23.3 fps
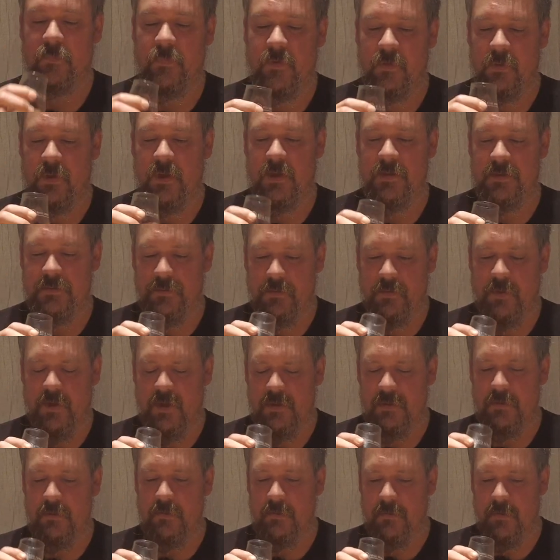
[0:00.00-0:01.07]
Okay, so what I
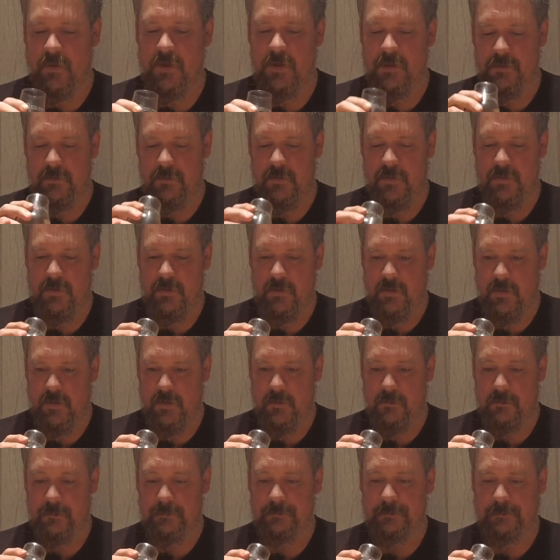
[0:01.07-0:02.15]
do find with
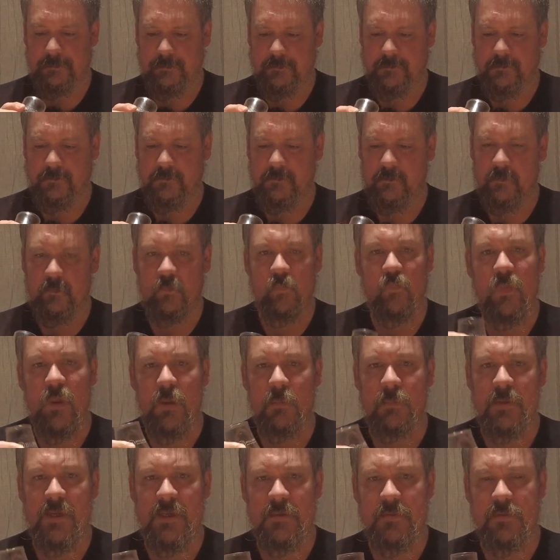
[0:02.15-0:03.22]

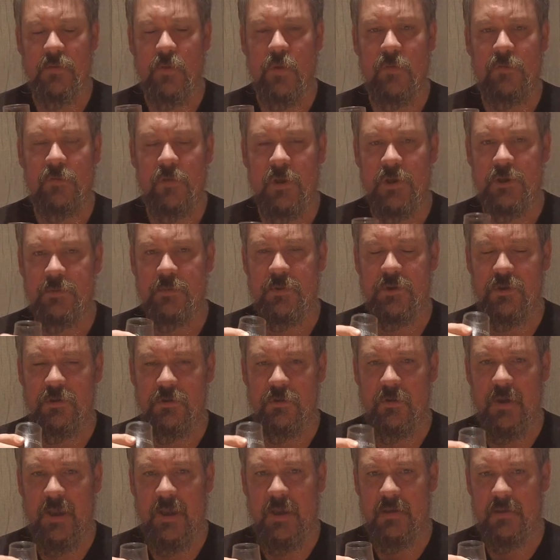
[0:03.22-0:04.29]
peated offerings, when you
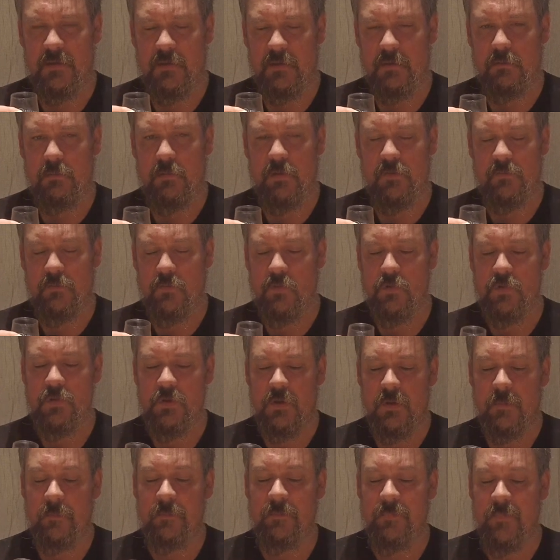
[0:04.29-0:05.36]
do add a little bit of
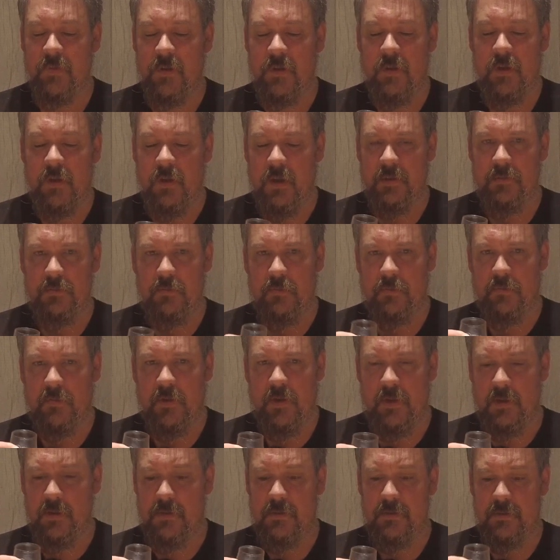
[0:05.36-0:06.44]
water, I do
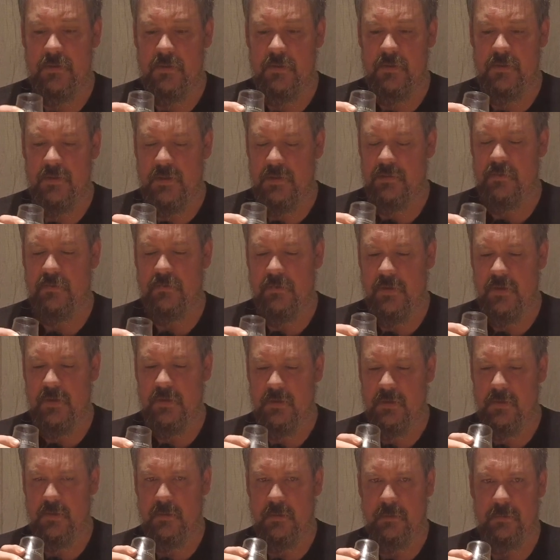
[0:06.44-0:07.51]
tend to find
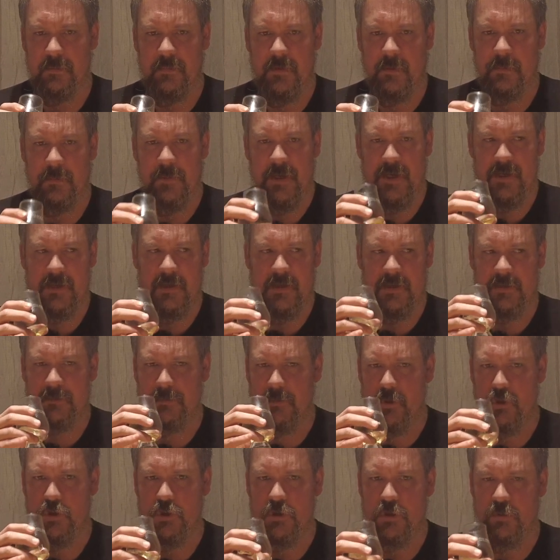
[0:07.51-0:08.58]
that the peat gets
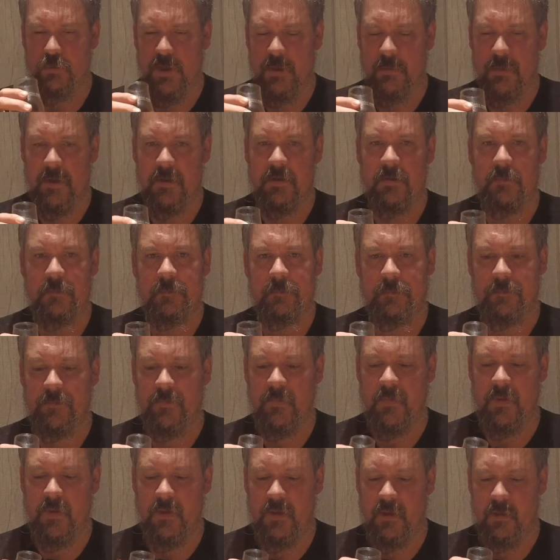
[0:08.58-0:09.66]
pushed a wee bit.
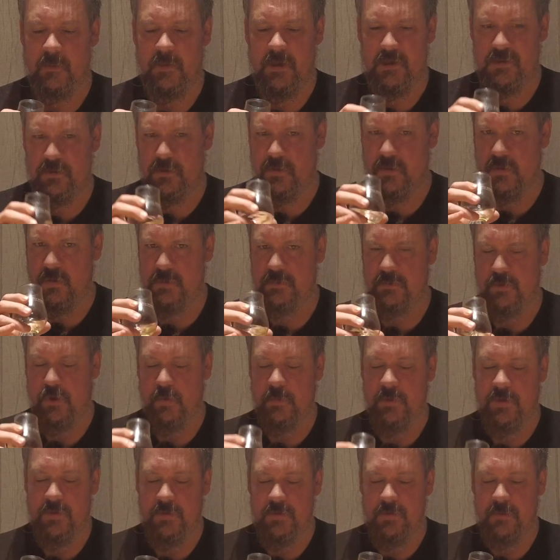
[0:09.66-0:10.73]
It's not as
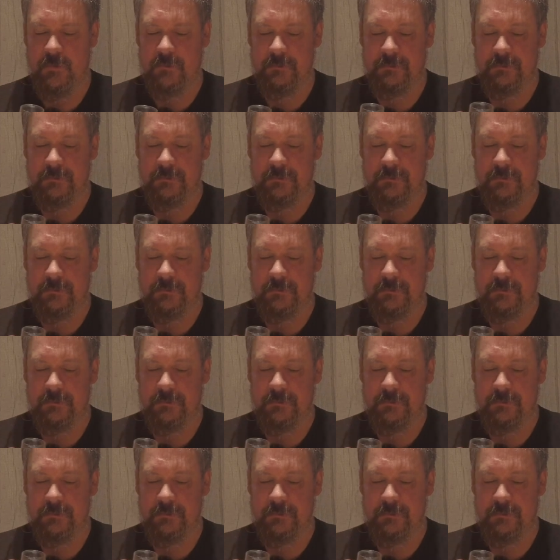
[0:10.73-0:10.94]
prominent.